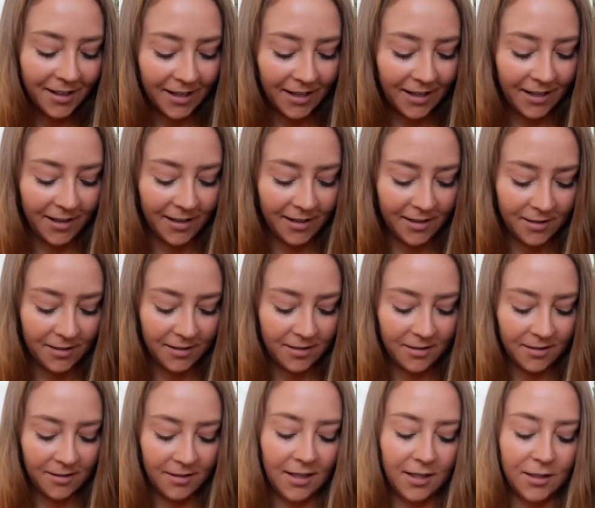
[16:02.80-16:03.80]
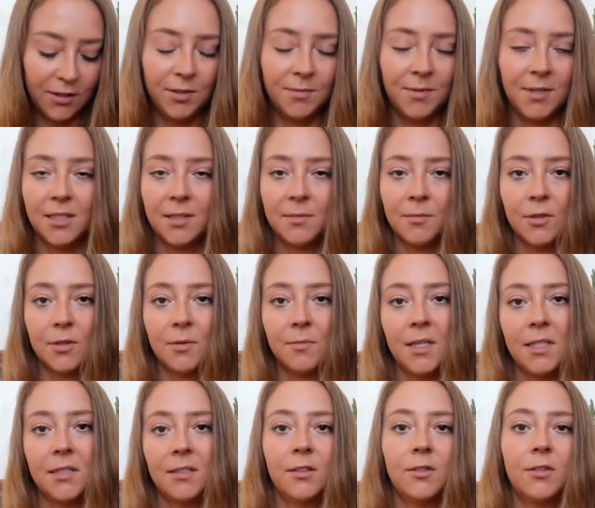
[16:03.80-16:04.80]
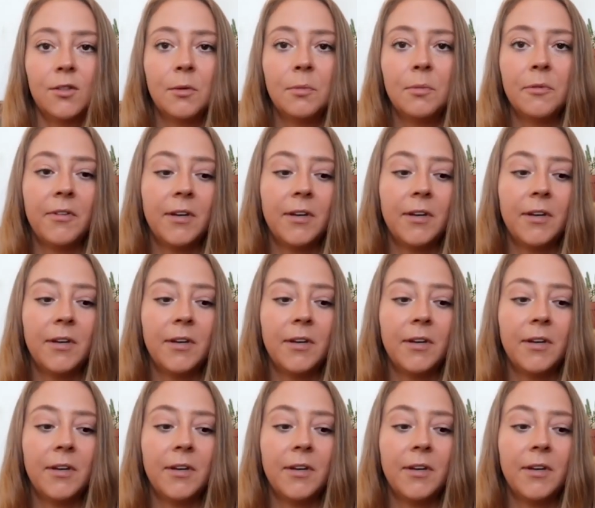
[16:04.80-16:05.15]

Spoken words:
and yeah, she makes the most amazing soap.